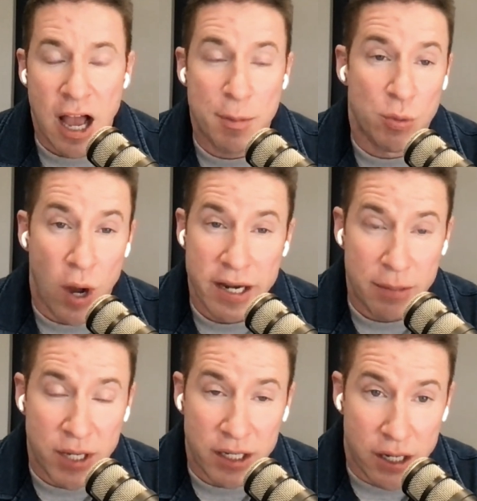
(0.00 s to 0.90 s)
I mean,
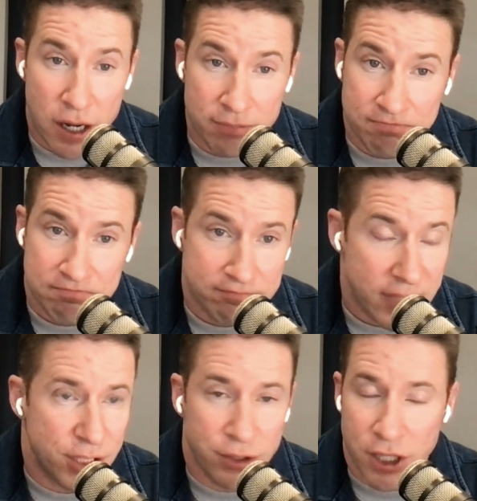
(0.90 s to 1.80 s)
YNAB.com,
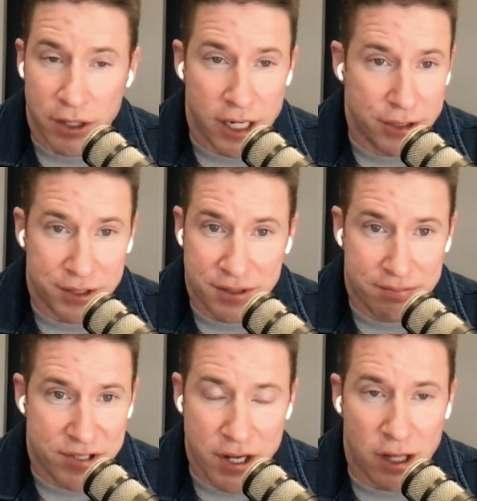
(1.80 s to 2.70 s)
you can go there and
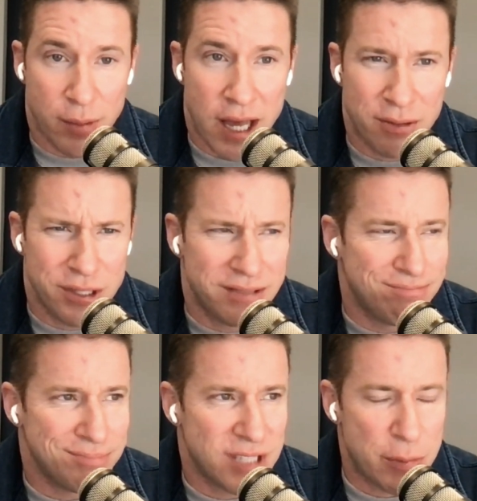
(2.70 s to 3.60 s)
just see all about it. We
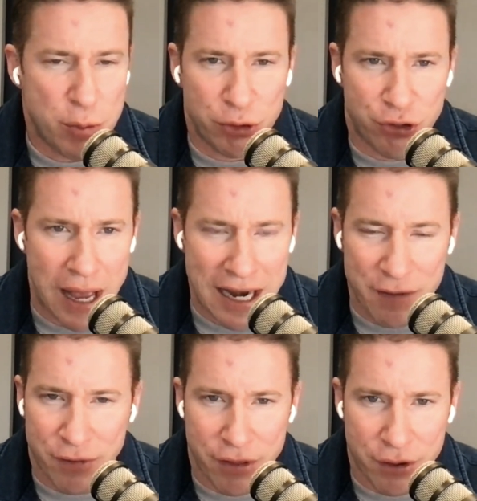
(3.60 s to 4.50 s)
let people try it
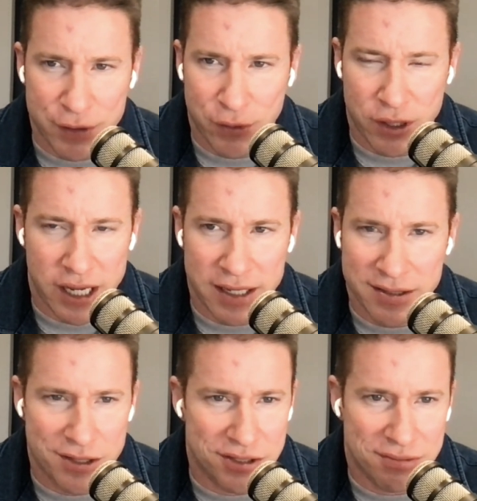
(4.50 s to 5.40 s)
out for 34
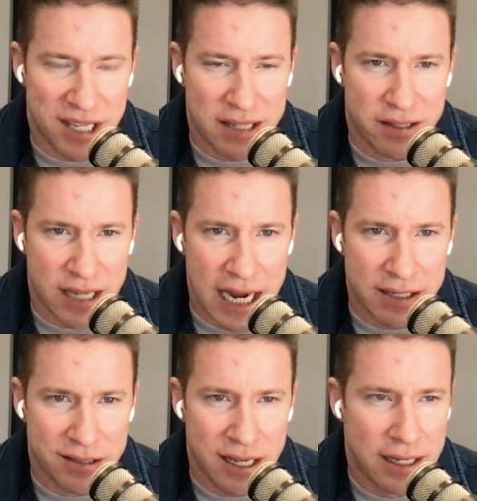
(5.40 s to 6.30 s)
days and just kick the
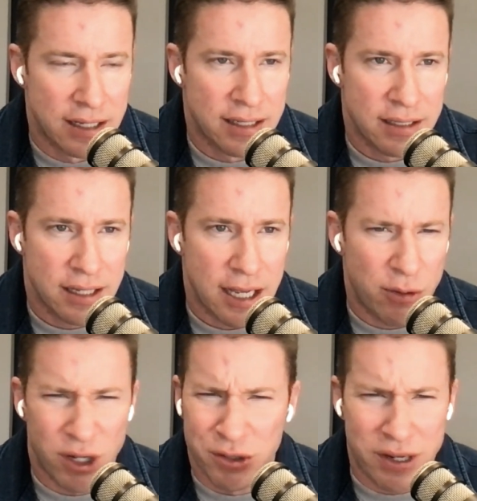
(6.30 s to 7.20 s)
tires.
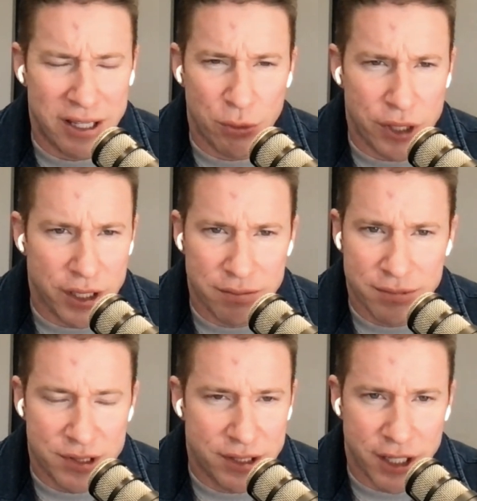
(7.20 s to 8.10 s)
We don't do anything weird.
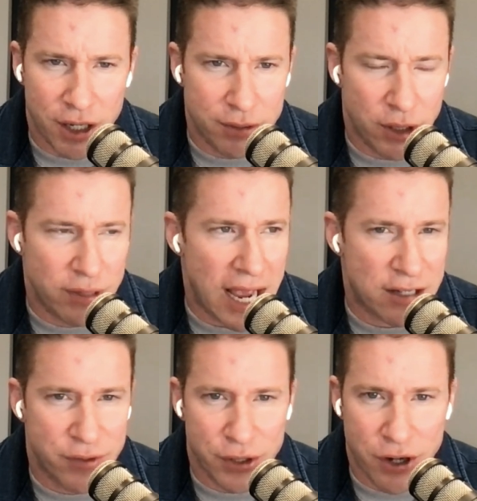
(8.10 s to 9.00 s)
You know, we don't
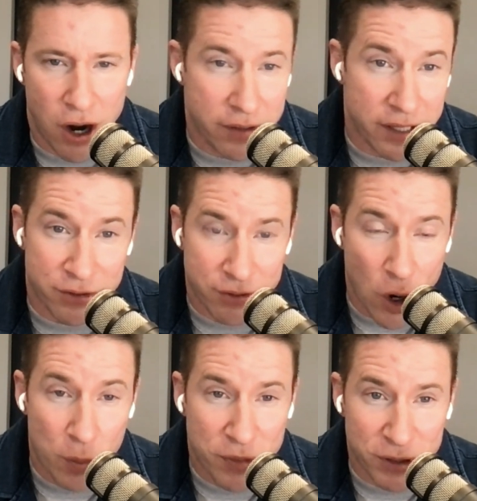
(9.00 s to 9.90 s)
ask for your card and then
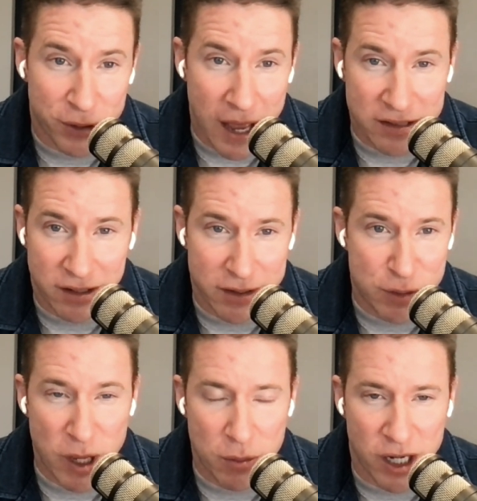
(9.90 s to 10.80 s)
hope that you accidentally
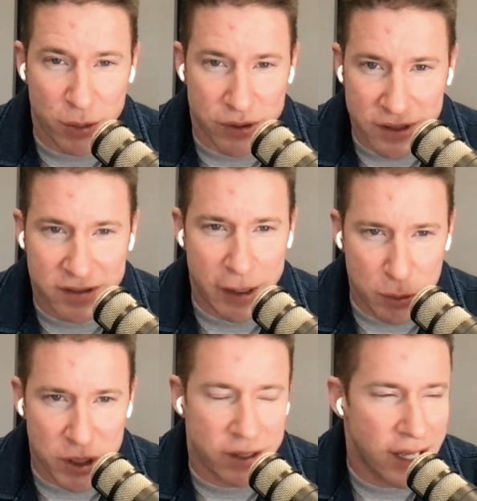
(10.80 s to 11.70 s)
spend money with us. That
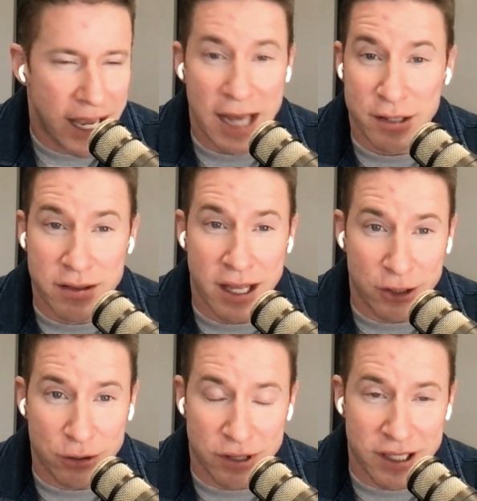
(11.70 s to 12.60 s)
would be
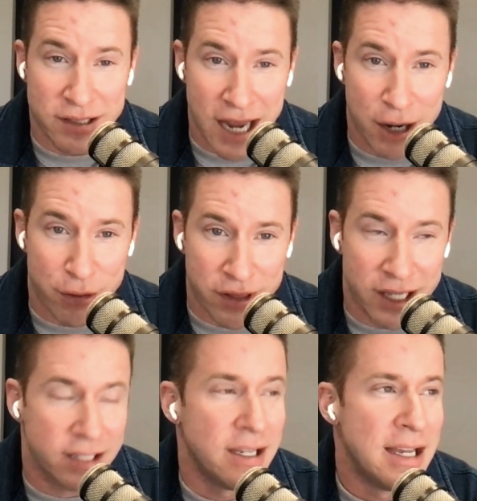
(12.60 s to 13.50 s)
antithetical to the entire
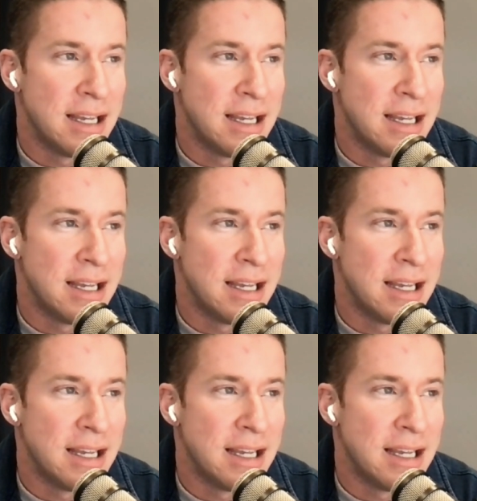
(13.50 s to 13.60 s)
thing.